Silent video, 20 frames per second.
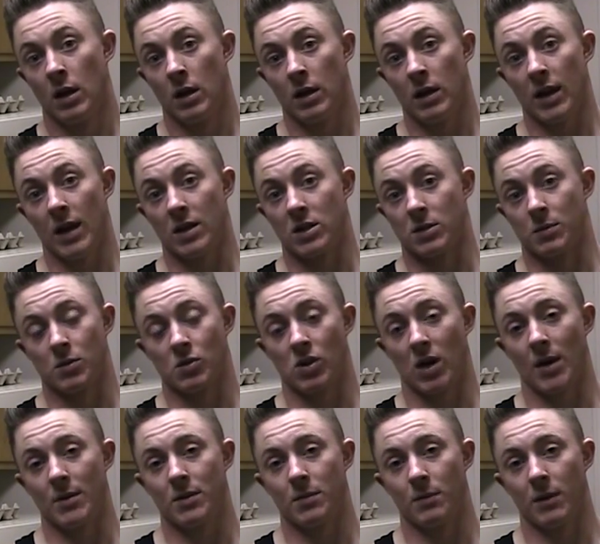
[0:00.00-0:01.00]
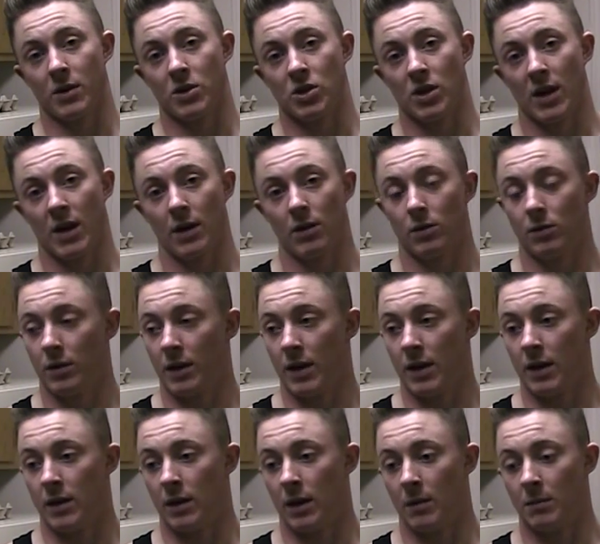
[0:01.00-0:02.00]
yeah, subscribe to my channel,
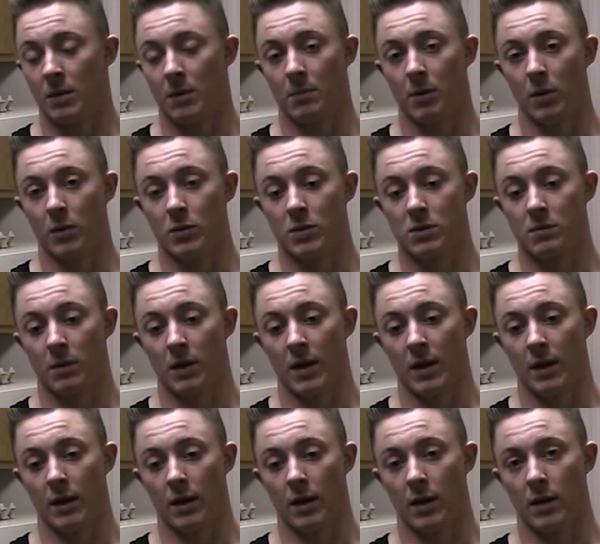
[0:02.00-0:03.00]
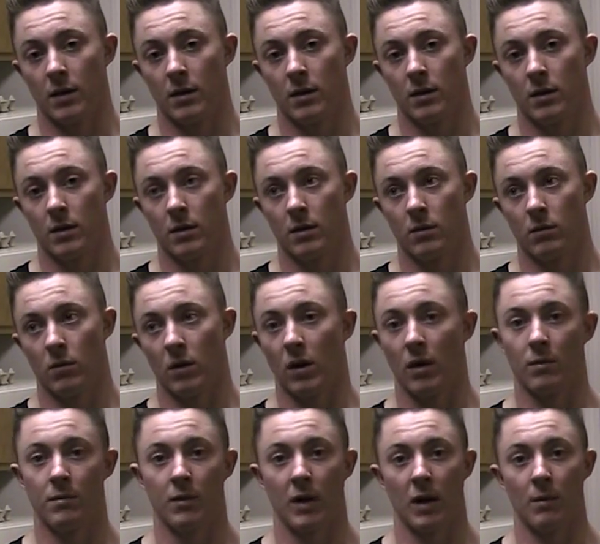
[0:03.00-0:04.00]
and I'm going to post my
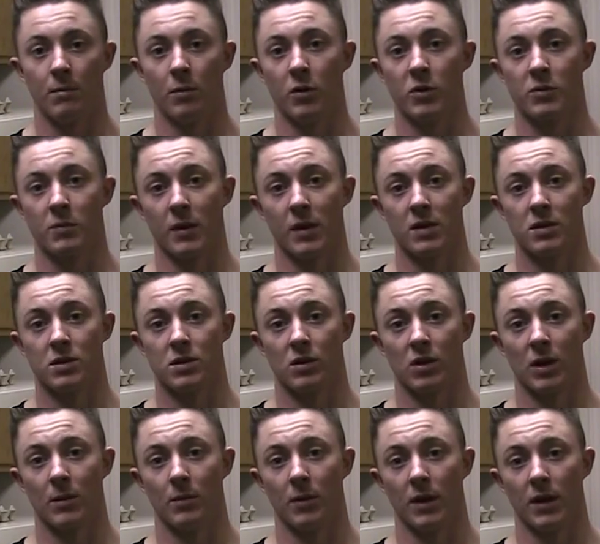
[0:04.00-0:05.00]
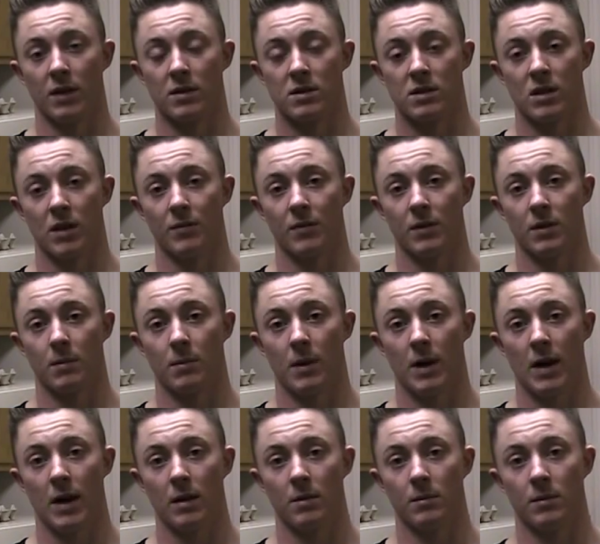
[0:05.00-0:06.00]
well, I'll post my Instagram link and stuff at the
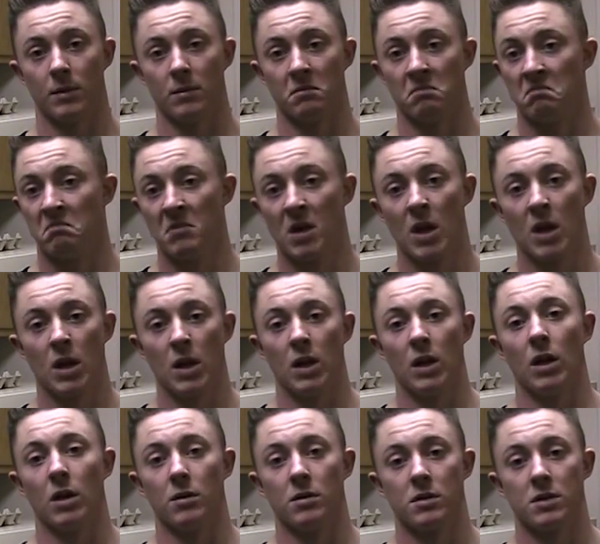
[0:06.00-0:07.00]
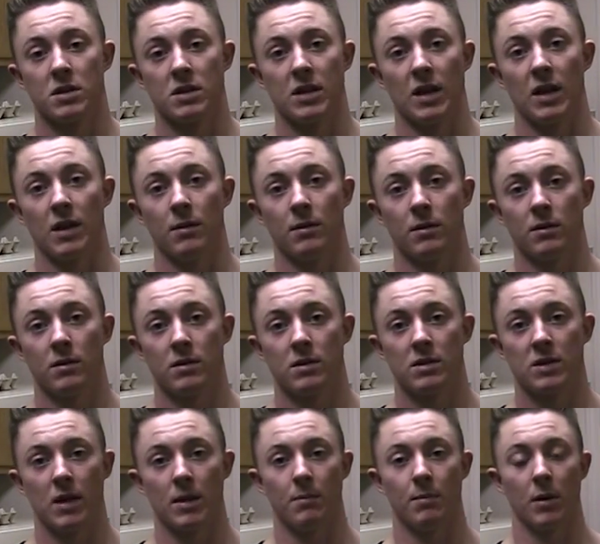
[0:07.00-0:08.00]
bottom, and you know, stay
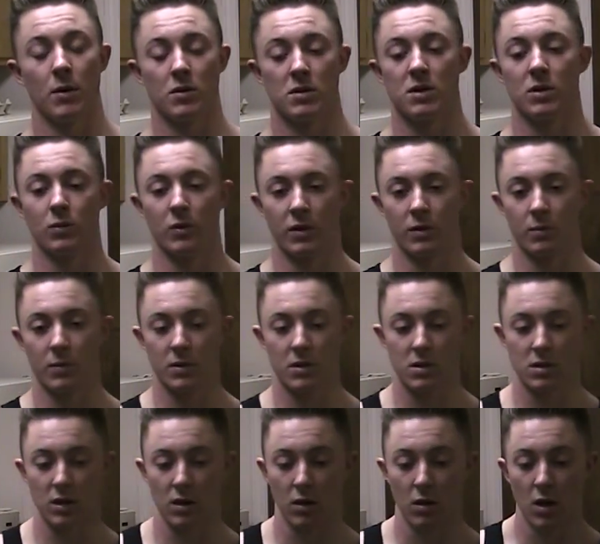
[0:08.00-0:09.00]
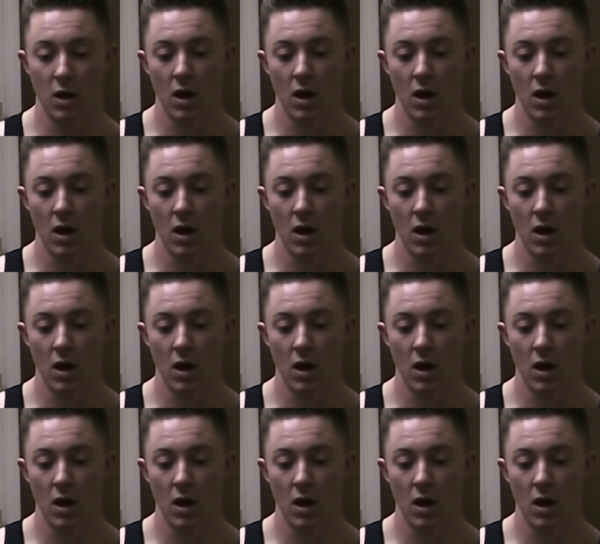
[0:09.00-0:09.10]
posted with me. So